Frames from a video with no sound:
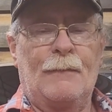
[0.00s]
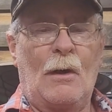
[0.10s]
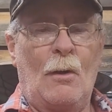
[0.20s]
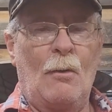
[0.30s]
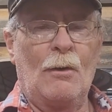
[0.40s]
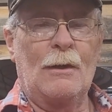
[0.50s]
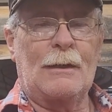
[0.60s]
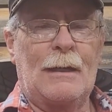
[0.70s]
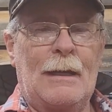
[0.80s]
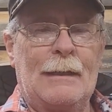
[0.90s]
the hole
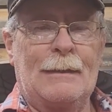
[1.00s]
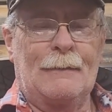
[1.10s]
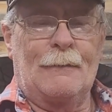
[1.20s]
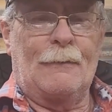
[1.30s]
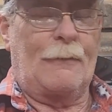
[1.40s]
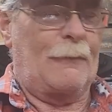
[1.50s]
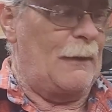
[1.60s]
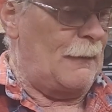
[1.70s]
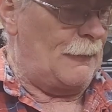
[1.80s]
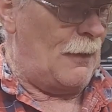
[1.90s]
looked like, or
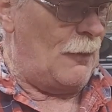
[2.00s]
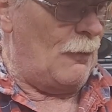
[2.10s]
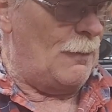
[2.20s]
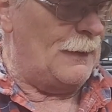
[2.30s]
not the hole,